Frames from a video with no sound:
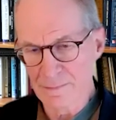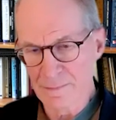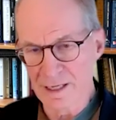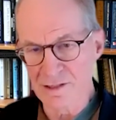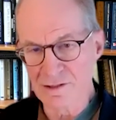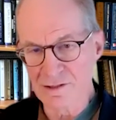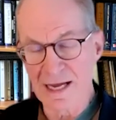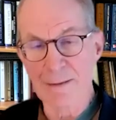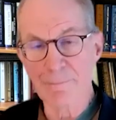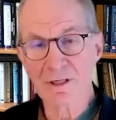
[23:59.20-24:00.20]
is
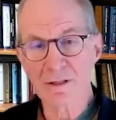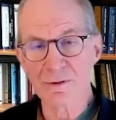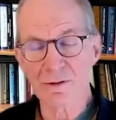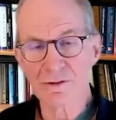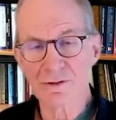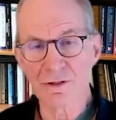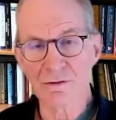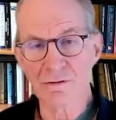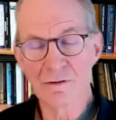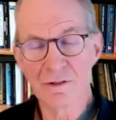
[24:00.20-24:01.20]
applicable
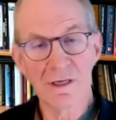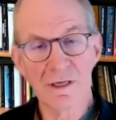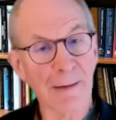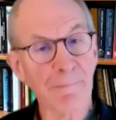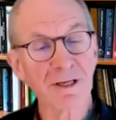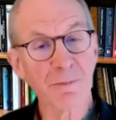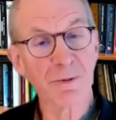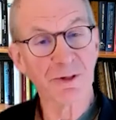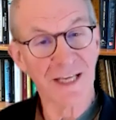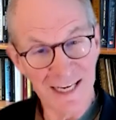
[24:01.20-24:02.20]
to
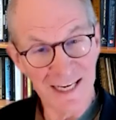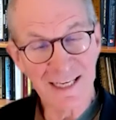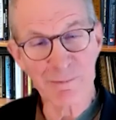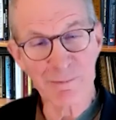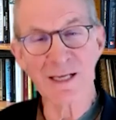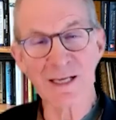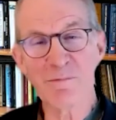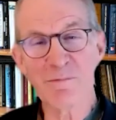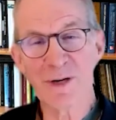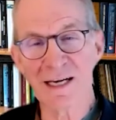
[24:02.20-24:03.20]
any company,
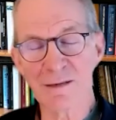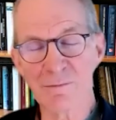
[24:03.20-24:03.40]
but in